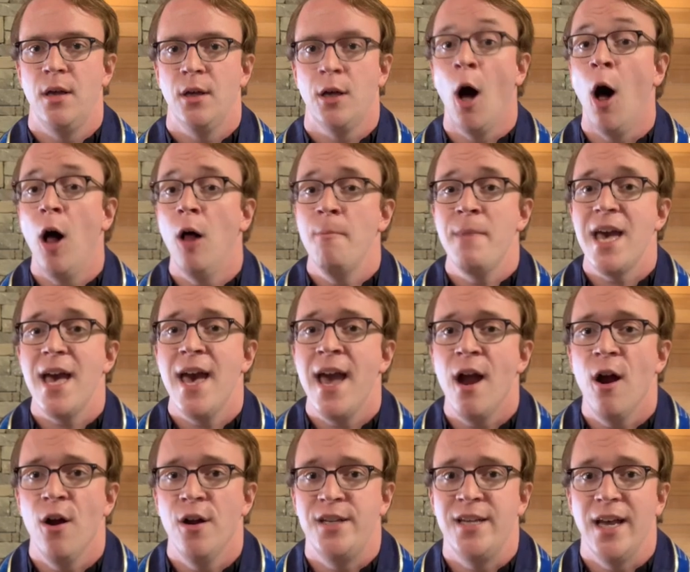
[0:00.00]
Call me a
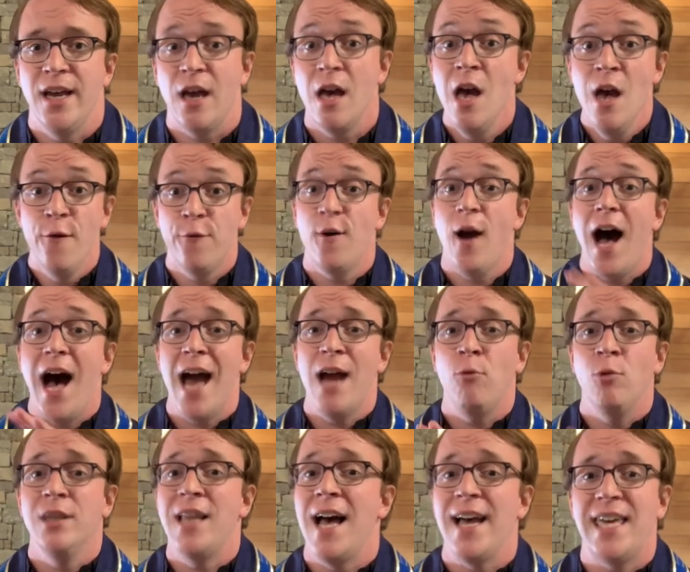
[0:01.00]
heretic, for I
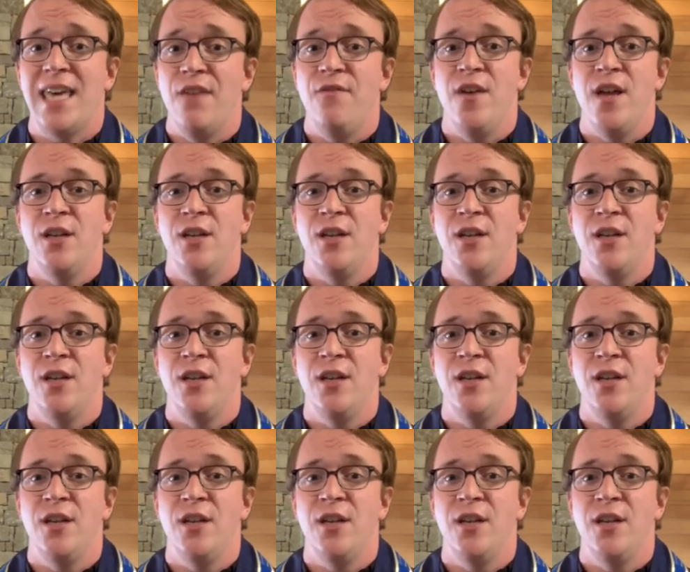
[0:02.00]
will not give